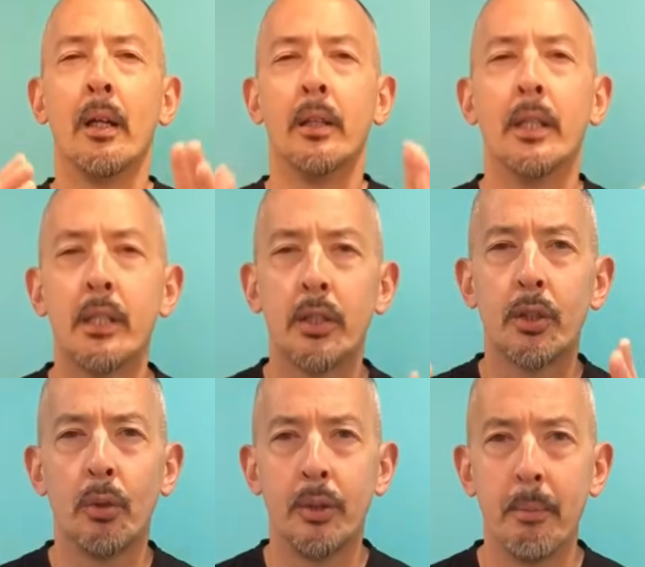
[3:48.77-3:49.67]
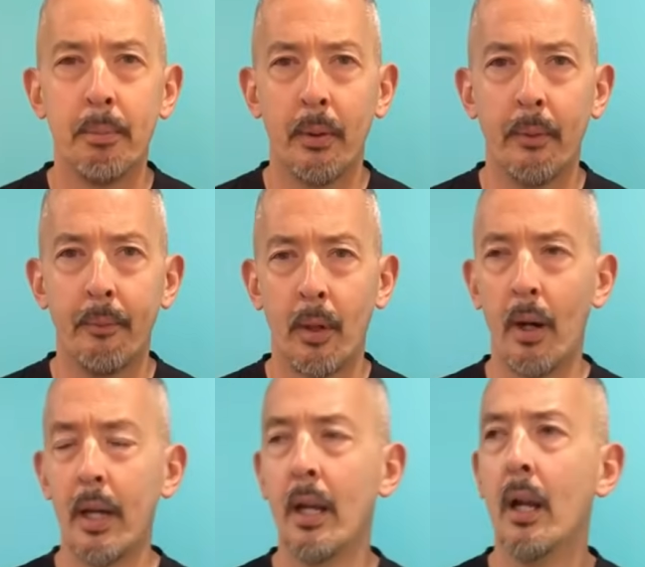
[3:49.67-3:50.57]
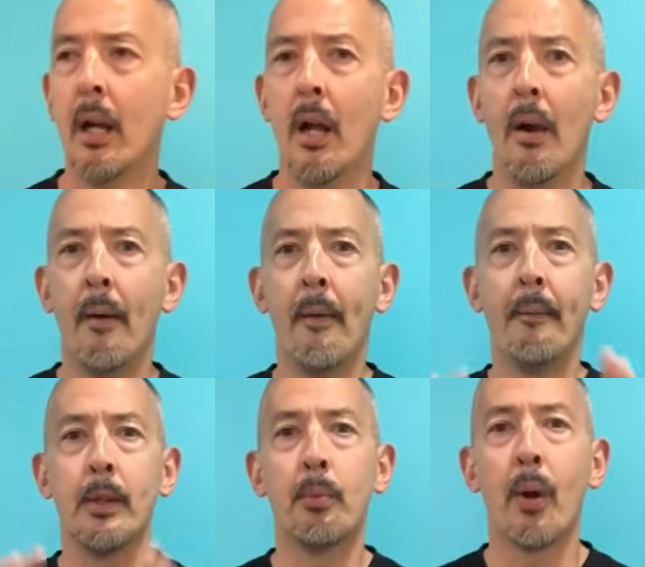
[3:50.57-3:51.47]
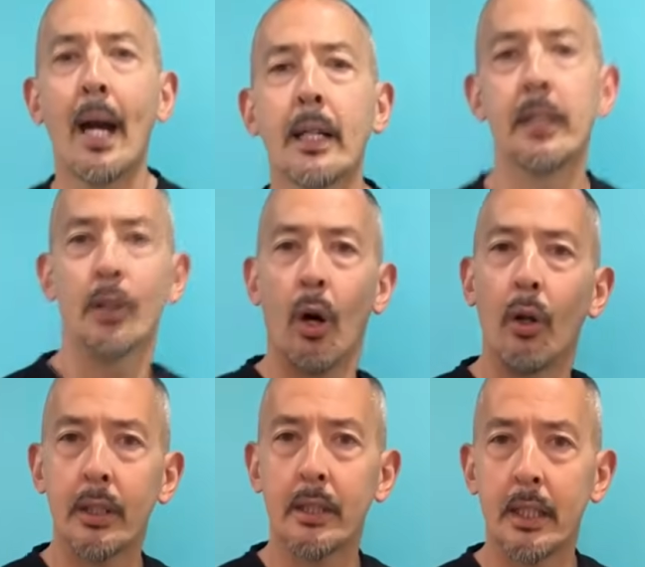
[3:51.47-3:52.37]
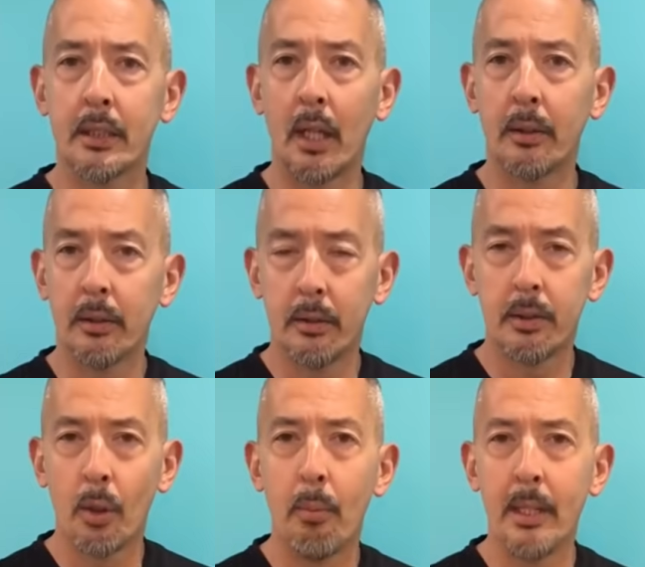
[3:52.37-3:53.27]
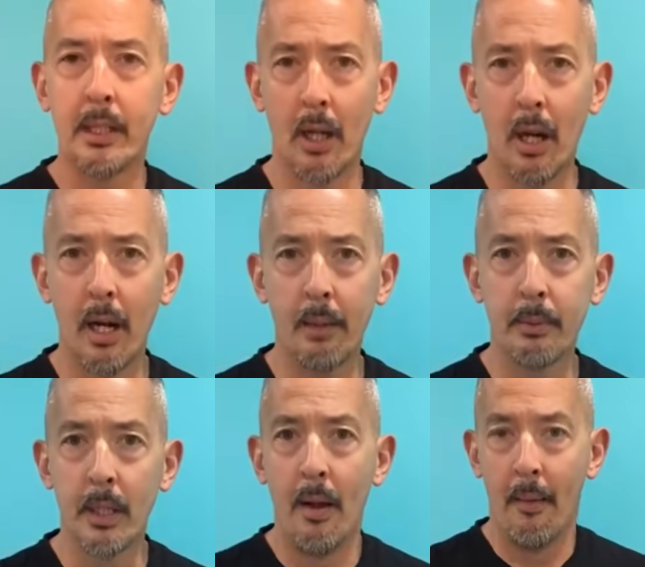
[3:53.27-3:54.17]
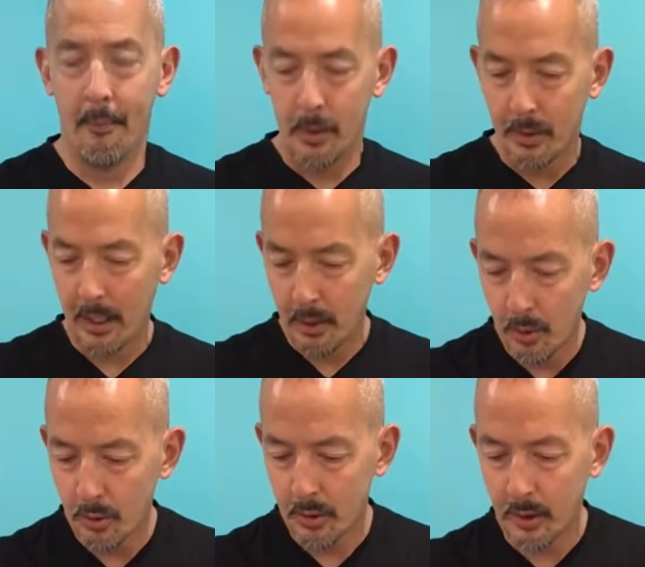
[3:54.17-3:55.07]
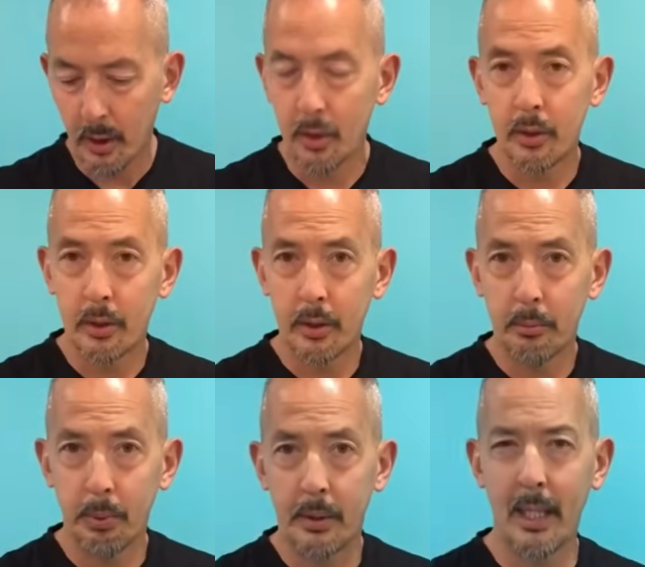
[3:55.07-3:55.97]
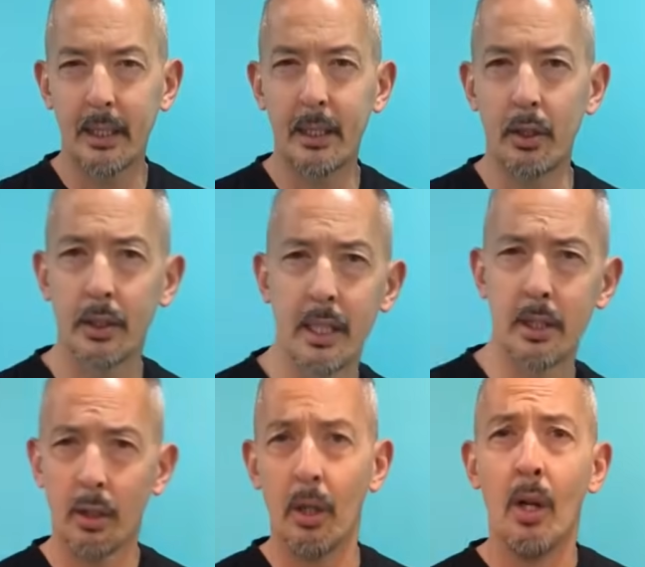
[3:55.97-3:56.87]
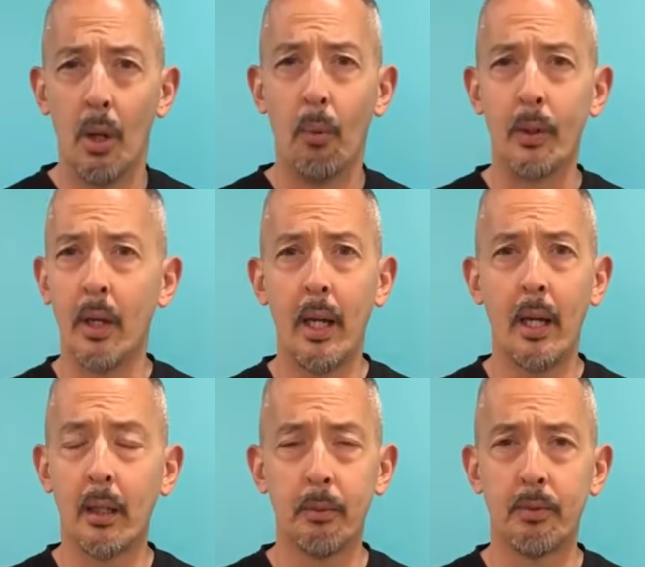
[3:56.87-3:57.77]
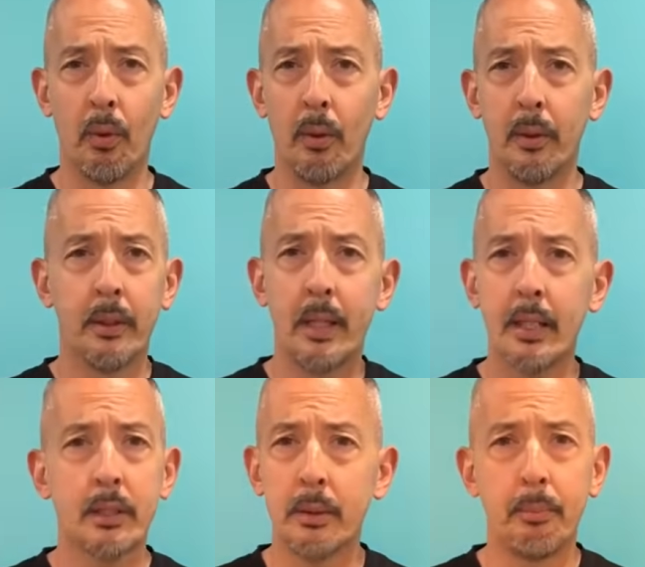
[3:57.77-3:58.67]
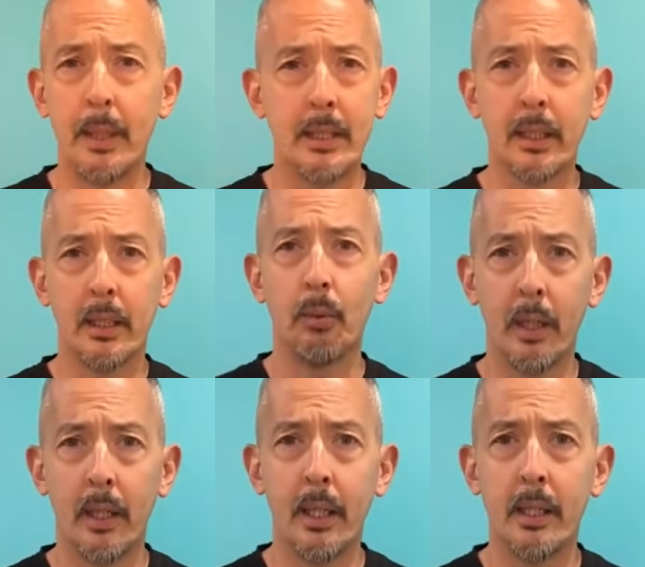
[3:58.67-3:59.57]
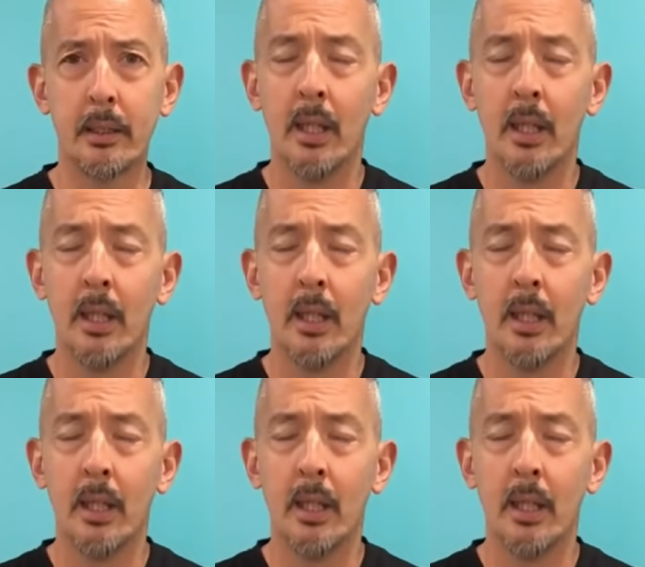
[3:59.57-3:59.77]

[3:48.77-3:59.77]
This is so simple. All right. You practice all these things so many times, you get used to protecting your center when your hand comes forward. That's basically what it is,